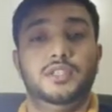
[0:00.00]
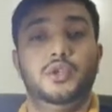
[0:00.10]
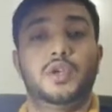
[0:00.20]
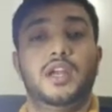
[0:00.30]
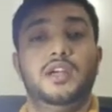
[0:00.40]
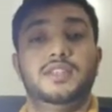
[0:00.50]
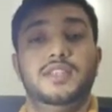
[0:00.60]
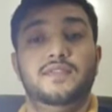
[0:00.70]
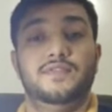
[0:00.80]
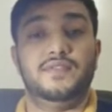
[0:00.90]
You cannot
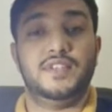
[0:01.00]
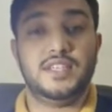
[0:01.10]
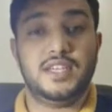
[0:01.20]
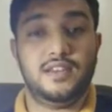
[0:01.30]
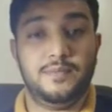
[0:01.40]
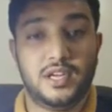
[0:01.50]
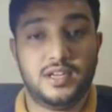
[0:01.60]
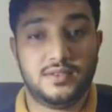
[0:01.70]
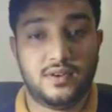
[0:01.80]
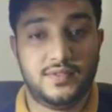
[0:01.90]
see the physical
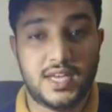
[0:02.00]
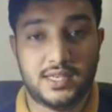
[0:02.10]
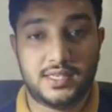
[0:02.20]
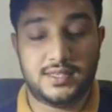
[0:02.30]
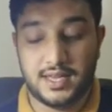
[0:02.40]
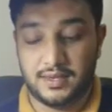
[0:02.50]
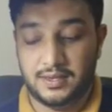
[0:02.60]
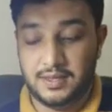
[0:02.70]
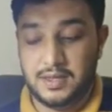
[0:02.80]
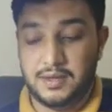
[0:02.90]
appearance of that thing,